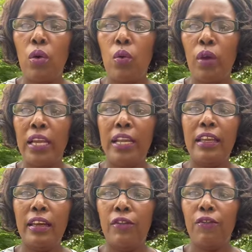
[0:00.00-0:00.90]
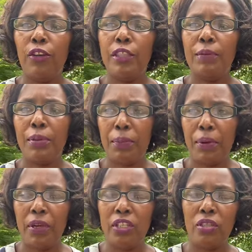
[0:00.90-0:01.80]
quickly for the
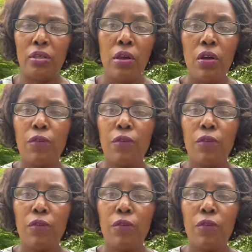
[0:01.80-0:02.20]
preparation